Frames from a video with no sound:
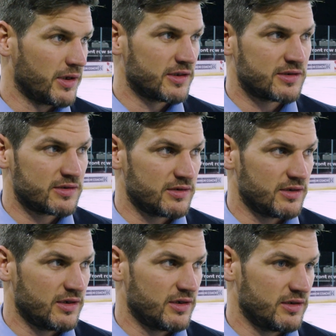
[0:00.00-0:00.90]
but
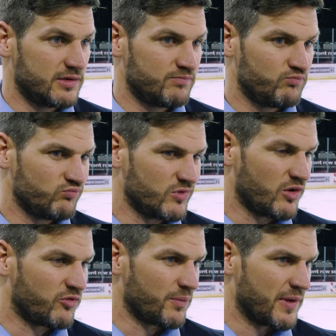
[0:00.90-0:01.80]
uh, you
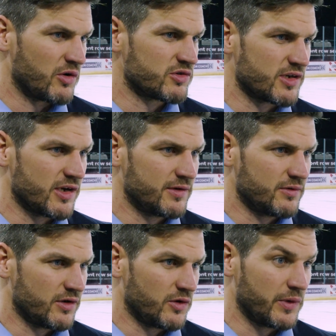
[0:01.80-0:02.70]
know, from the outside,
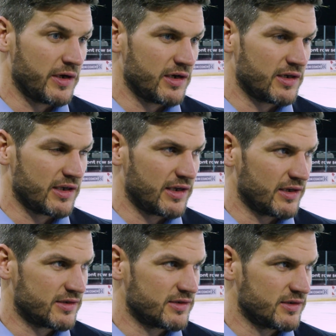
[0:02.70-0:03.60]
you know, we needed to
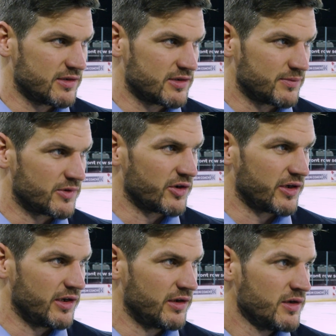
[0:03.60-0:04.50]
get uh, some
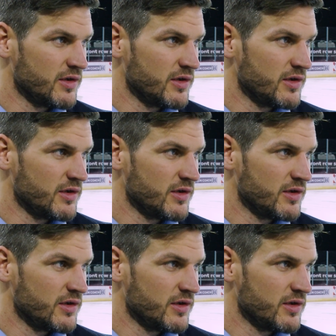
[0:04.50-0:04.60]
dirty